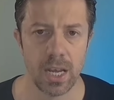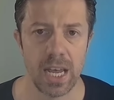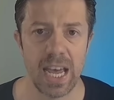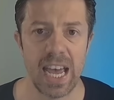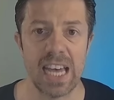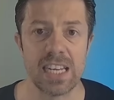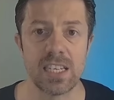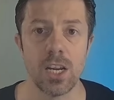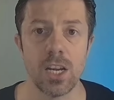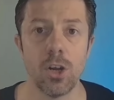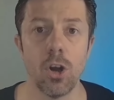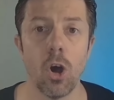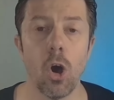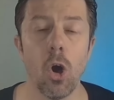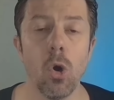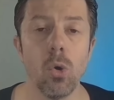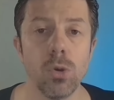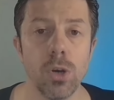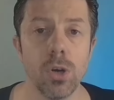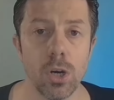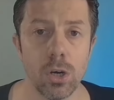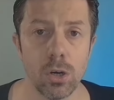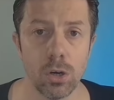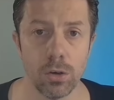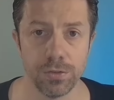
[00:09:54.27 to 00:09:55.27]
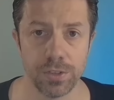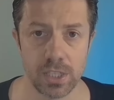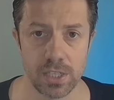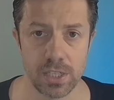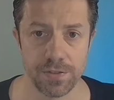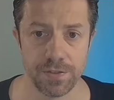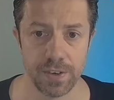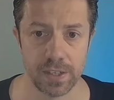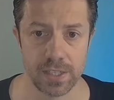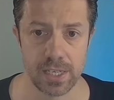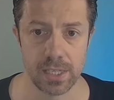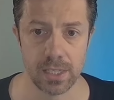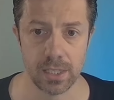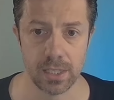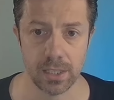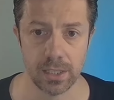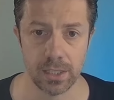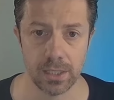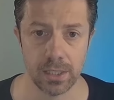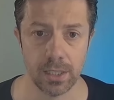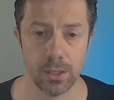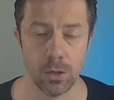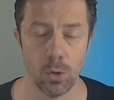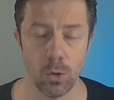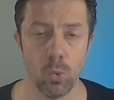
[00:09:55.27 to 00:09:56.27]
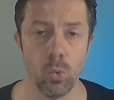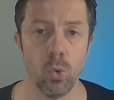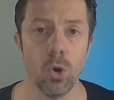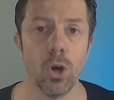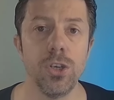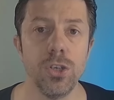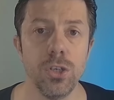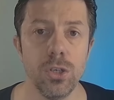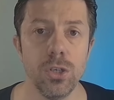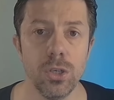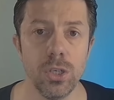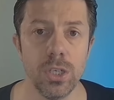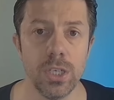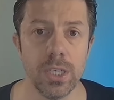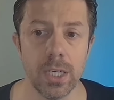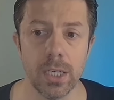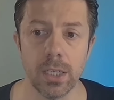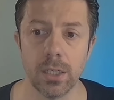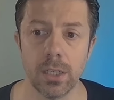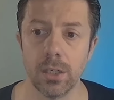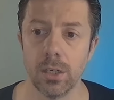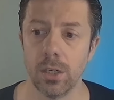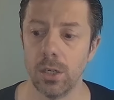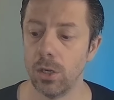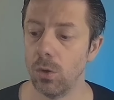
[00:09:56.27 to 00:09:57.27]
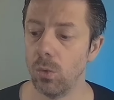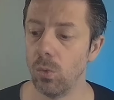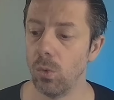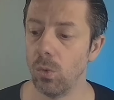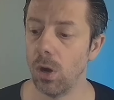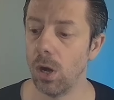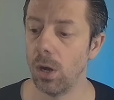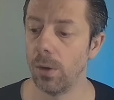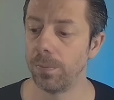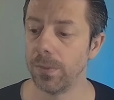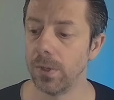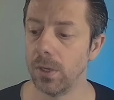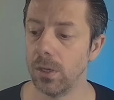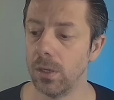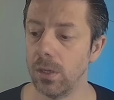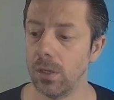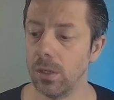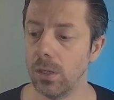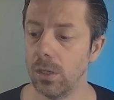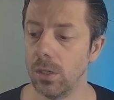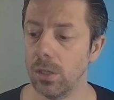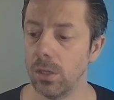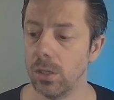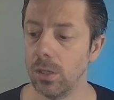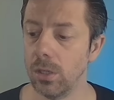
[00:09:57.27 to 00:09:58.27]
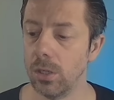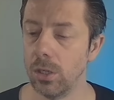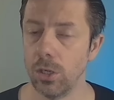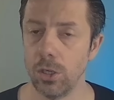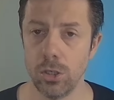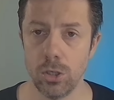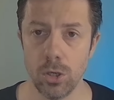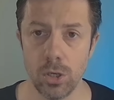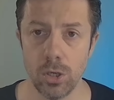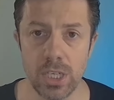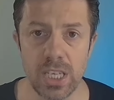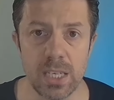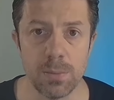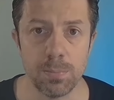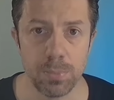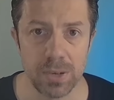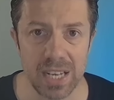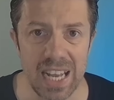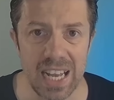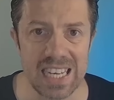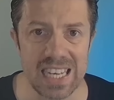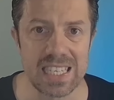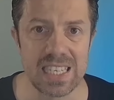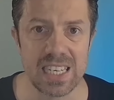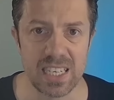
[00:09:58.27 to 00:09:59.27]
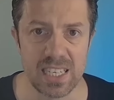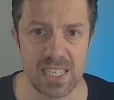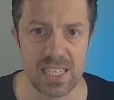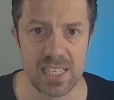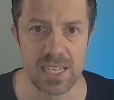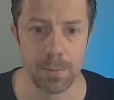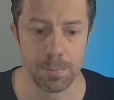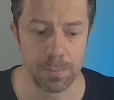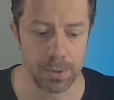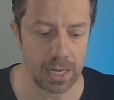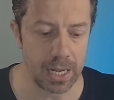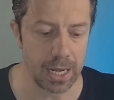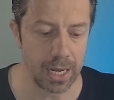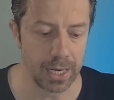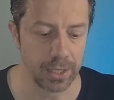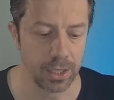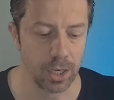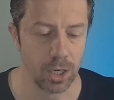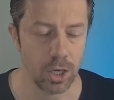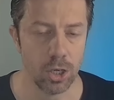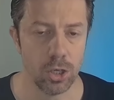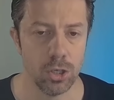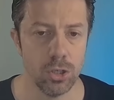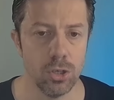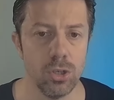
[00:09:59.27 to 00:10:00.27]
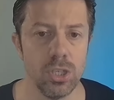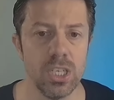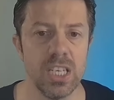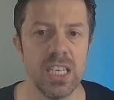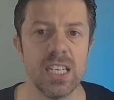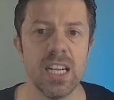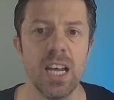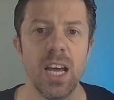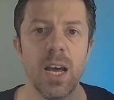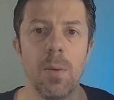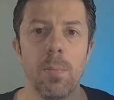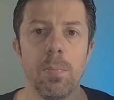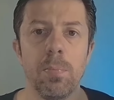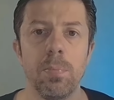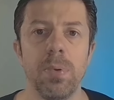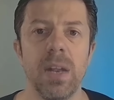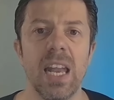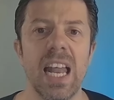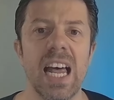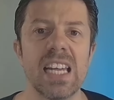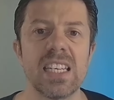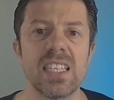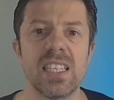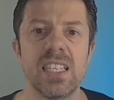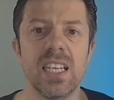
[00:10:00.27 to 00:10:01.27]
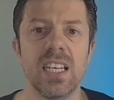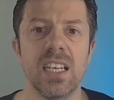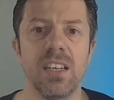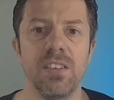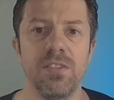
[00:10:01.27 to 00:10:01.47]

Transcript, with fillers: as an owner of this facility, what do you need? Well, you need plastic supply, you need plastic